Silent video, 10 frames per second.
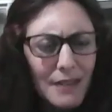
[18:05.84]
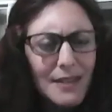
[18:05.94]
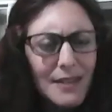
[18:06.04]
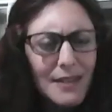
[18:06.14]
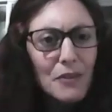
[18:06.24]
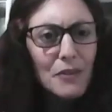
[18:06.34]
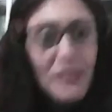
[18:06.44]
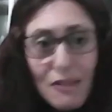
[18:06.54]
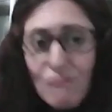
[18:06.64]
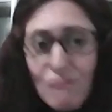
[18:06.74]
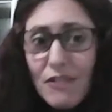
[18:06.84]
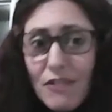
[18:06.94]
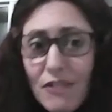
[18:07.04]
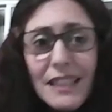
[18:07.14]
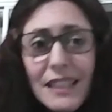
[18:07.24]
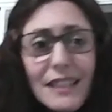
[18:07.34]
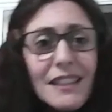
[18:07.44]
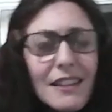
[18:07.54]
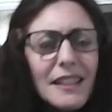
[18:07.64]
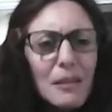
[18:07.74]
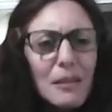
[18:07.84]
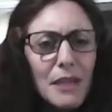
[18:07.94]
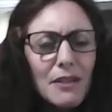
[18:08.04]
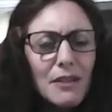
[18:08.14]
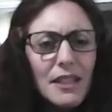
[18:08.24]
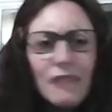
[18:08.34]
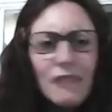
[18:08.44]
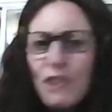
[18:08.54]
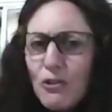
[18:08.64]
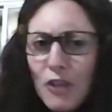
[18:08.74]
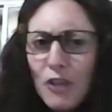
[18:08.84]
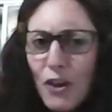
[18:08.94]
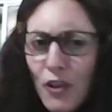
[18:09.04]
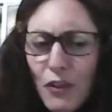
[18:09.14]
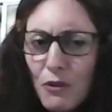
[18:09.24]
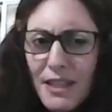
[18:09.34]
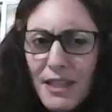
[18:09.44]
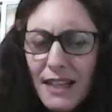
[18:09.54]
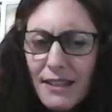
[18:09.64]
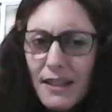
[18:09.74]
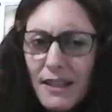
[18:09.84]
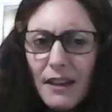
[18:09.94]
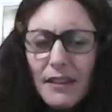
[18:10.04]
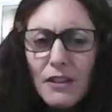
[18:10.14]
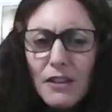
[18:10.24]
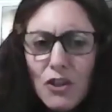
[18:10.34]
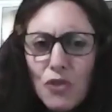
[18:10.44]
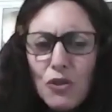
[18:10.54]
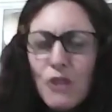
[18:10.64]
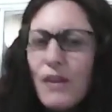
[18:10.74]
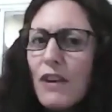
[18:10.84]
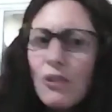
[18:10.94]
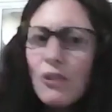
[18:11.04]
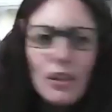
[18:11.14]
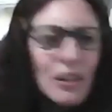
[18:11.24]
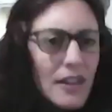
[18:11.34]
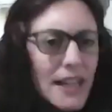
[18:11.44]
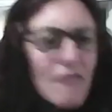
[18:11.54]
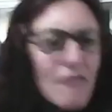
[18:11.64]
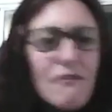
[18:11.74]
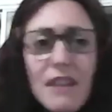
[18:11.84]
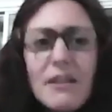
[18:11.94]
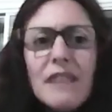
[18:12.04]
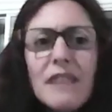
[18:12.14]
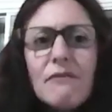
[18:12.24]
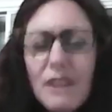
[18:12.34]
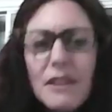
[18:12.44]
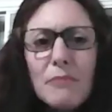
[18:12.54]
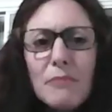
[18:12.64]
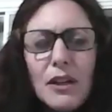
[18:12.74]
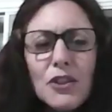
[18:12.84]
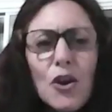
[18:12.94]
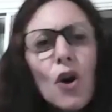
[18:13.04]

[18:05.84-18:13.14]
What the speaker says: something, they're really learning about it. If children are not enthusiastic, I can assure you they're not learning very, very much.